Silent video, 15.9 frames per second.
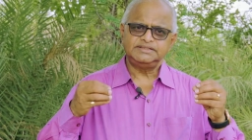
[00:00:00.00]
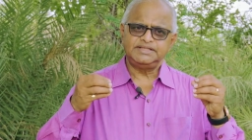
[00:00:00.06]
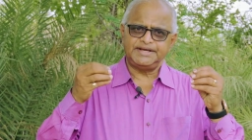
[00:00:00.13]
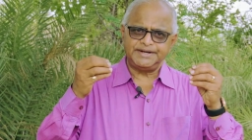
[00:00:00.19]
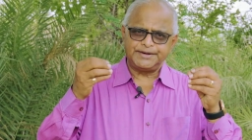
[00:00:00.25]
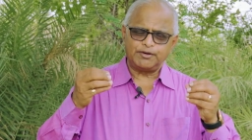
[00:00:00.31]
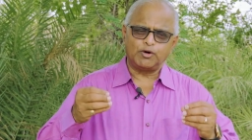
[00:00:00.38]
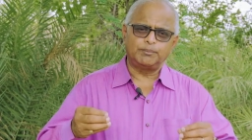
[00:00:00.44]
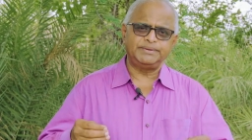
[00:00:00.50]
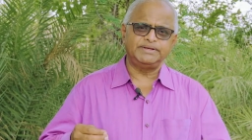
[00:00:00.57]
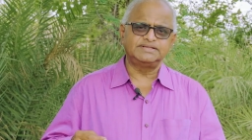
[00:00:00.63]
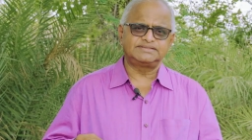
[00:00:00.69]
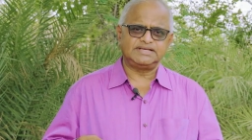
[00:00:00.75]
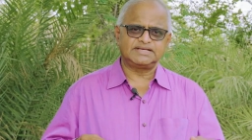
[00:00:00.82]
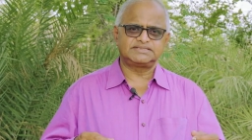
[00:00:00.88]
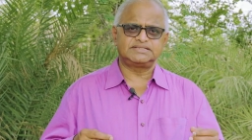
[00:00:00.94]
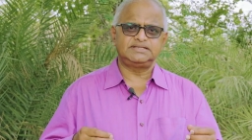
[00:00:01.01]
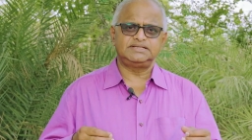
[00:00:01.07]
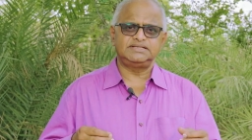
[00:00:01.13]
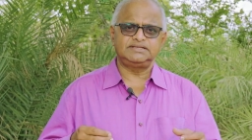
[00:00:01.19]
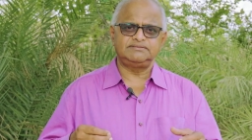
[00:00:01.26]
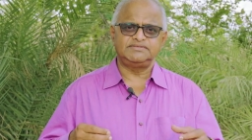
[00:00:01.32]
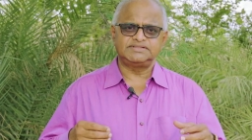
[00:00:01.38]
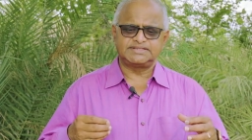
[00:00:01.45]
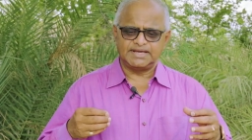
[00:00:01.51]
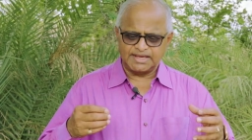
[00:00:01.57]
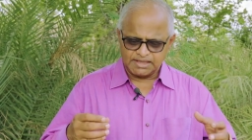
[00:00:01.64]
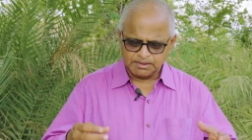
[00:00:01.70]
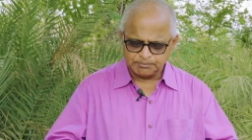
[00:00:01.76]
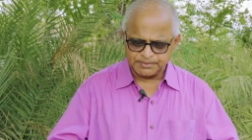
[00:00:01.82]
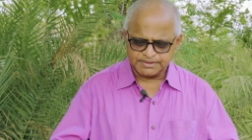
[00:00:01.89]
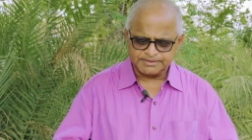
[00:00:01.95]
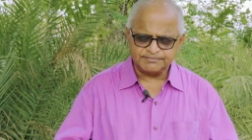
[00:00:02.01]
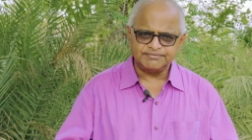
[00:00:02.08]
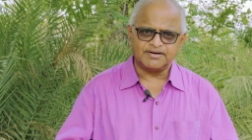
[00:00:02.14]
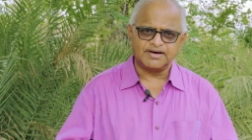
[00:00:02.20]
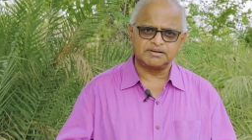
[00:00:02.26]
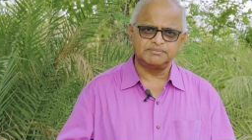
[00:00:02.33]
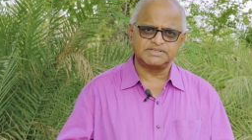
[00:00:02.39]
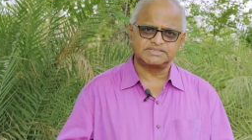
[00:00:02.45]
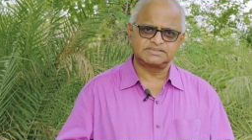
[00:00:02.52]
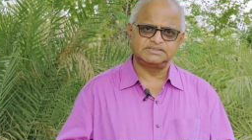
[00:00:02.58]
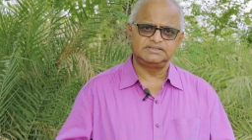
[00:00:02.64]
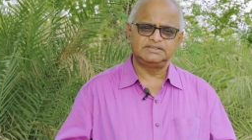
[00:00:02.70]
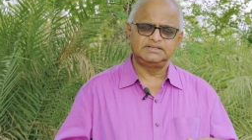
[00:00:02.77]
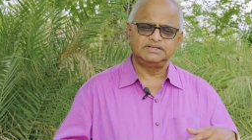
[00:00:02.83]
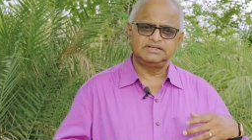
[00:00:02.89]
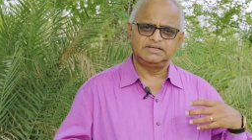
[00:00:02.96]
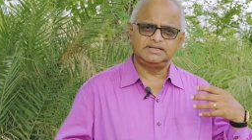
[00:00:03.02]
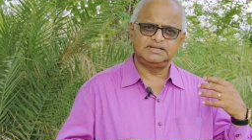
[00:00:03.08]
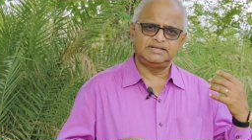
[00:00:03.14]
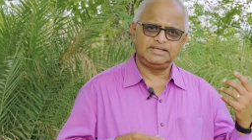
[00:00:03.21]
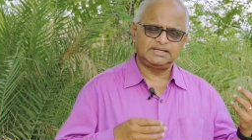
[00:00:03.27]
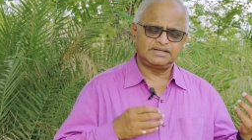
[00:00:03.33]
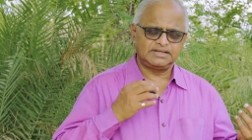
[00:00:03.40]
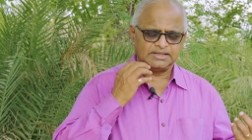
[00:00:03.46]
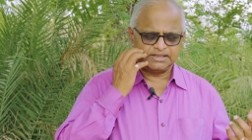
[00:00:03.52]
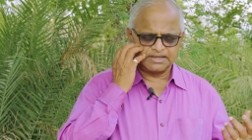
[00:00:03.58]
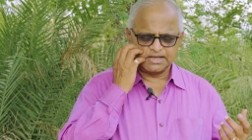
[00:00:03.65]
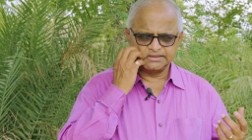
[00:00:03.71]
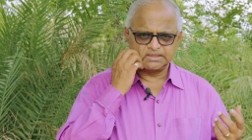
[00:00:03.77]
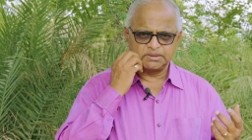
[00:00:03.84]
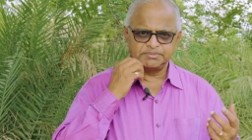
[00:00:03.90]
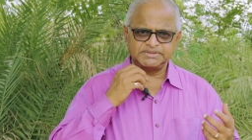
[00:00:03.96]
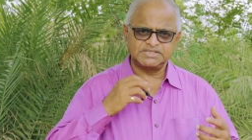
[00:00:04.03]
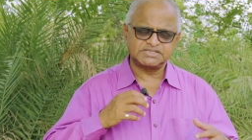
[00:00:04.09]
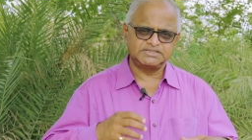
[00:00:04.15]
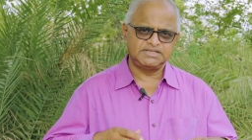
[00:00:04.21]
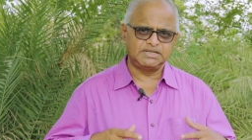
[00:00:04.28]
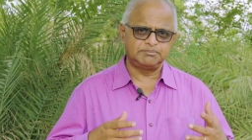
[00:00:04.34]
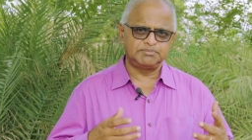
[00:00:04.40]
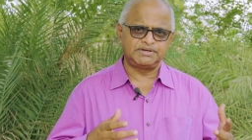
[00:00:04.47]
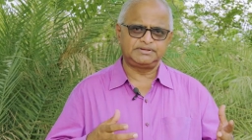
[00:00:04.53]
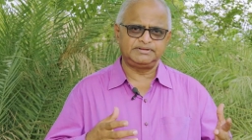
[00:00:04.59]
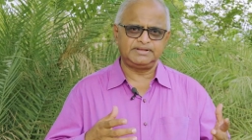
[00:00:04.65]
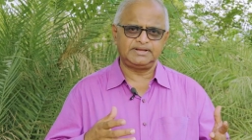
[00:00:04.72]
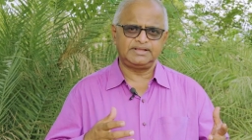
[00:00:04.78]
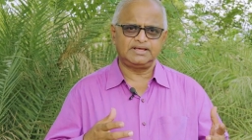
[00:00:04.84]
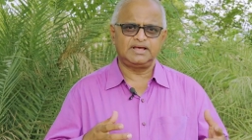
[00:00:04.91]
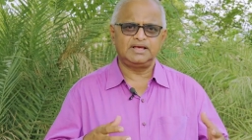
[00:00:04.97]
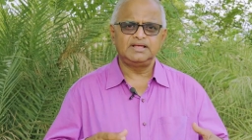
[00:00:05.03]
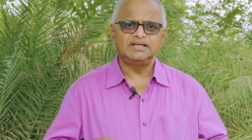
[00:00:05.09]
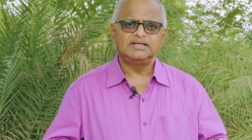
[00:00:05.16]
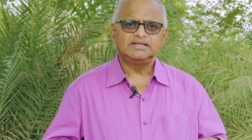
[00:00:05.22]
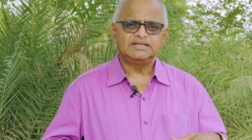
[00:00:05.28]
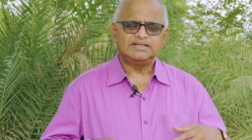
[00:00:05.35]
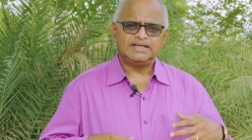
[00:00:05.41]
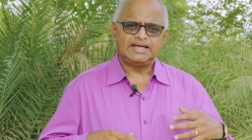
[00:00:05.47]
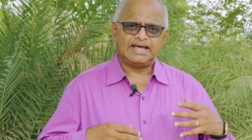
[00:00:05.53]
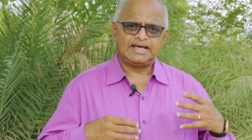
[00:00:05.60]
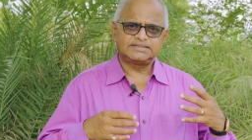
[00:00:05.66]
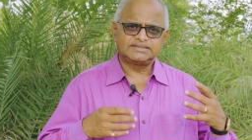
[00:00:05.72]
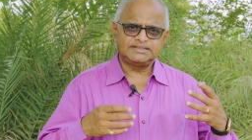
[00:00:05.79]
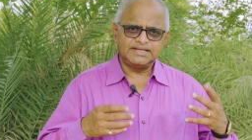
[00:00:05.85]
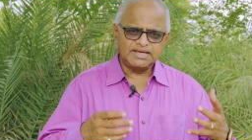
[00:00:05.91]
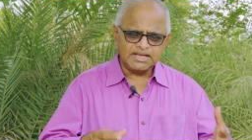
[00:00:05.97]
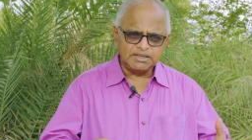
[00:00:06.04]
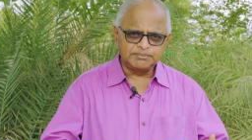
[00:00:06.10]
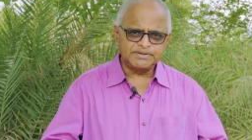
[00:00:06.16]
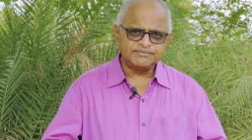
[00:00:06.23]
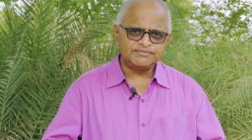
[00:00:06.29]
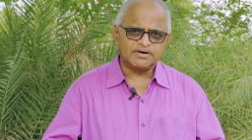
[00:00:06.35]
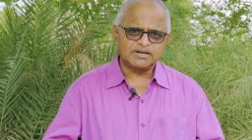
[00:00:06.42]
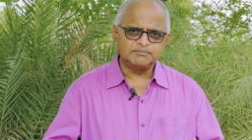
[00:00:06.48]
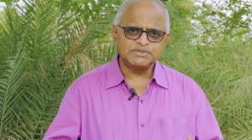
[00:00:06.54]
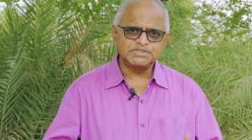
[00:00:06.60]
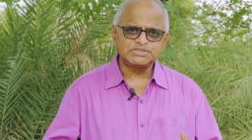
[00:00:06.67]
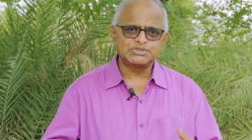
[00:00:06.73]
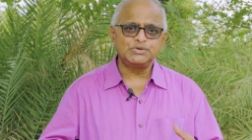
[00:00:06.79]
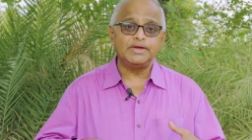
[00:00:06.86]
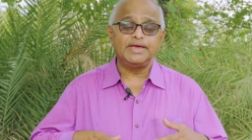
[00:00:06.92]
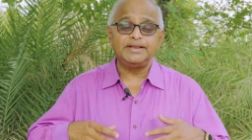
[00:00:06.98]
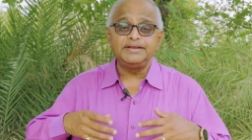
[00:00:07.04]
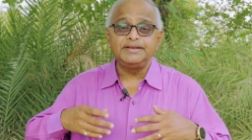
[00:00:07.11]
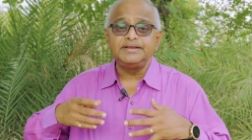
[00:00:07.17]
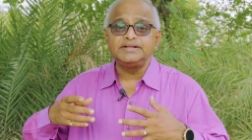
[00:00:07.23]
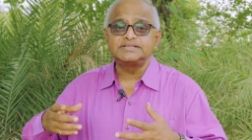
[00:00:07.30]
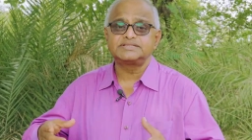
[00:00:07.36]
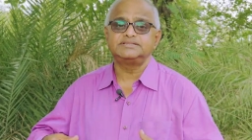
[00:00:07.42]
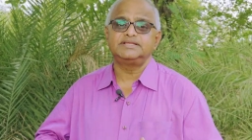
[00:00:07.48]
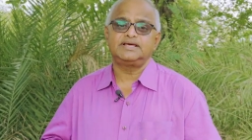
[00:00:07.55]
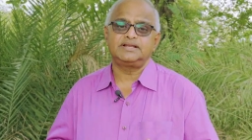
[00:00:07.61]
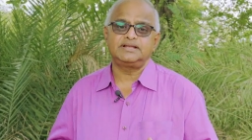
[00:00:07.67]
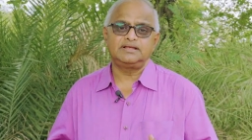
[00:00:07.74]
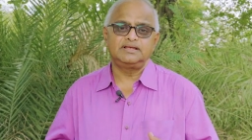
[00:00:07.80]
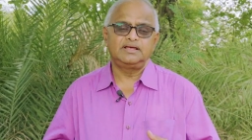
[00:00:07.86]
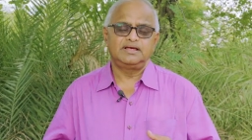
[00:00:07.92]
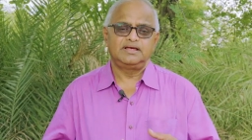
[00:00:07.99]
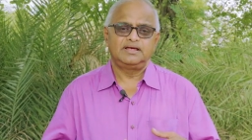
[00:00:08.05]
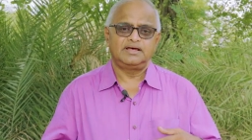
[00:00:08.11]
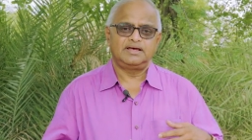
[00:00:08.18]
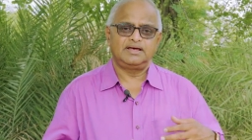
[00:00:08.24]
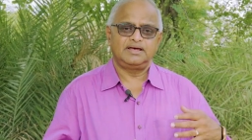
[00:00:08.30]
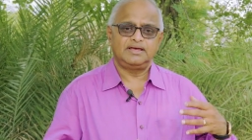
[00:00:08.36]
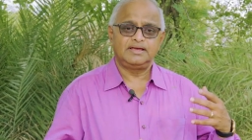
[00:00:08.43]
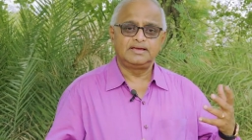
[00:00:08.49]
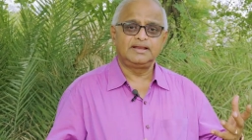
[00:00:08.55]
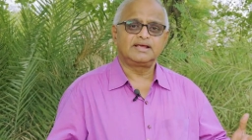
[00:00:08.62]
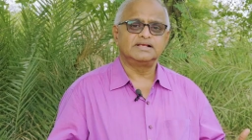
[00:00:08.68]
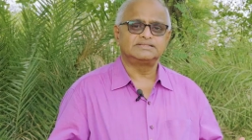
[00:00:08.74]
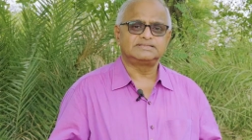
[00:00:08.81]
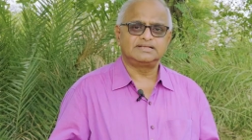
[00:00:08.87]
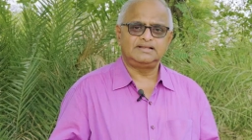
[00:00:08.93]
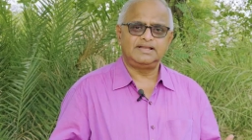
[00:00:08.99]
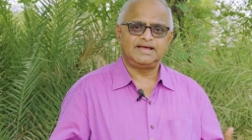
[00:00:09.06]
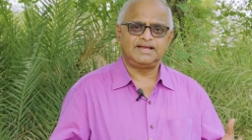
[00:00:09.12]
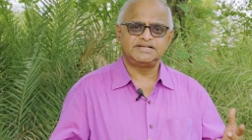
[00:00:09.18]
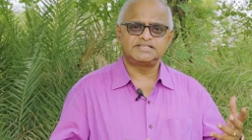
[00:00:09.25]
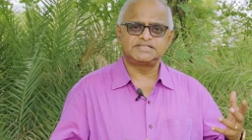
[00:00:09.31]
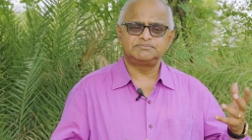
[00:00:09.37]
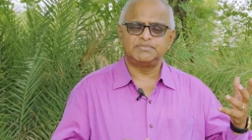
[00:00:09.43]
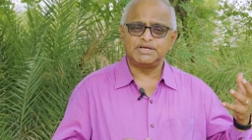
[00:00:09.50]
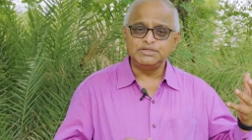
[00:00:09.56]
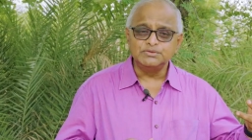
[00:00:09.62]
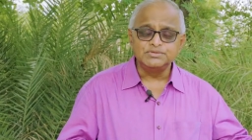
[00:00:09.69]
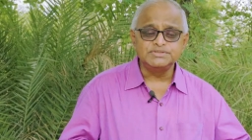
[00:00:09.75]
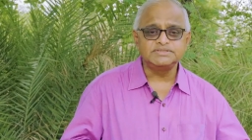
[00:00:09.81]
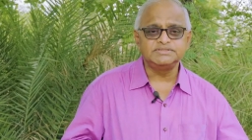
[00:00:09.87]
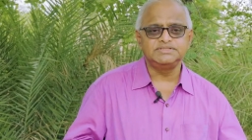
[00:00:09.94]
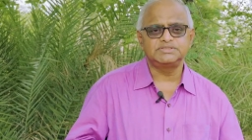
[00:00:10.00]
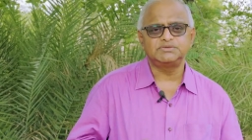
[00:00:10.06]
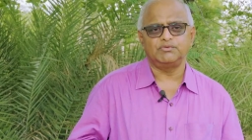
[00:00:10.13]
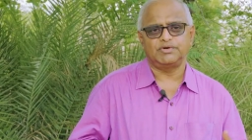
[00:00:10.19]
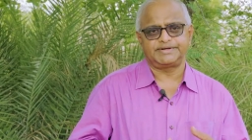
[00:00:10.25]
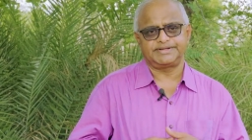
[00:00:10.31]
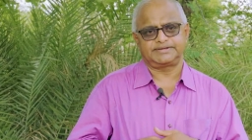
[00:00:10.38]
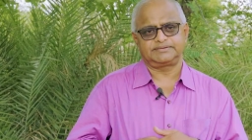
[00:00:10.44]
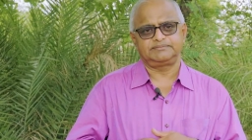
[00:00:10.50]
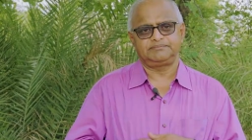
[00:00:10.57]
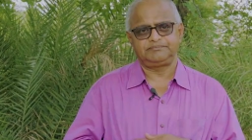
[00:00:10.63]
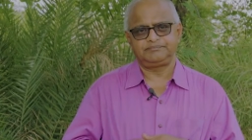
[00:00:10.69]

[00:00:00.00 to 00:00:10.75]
They droppings actually which helped the farmers in near uh, Andhra Pradesh Nelapattu area actually helped farmers to enrich their uh, agricultural lands by using this water.